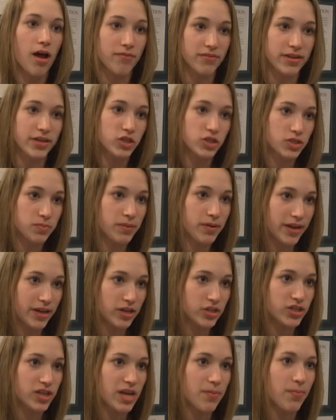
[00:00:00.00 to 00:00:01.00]
of each
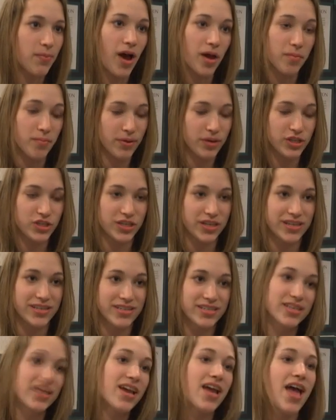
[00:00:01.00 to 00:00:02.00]
pitting shape on
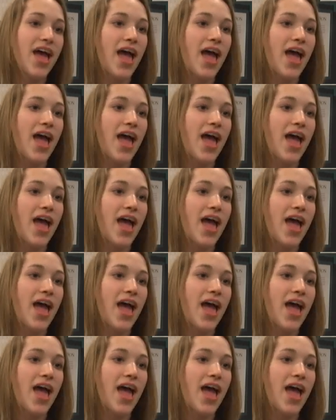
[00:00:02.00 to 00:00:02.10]
bridges.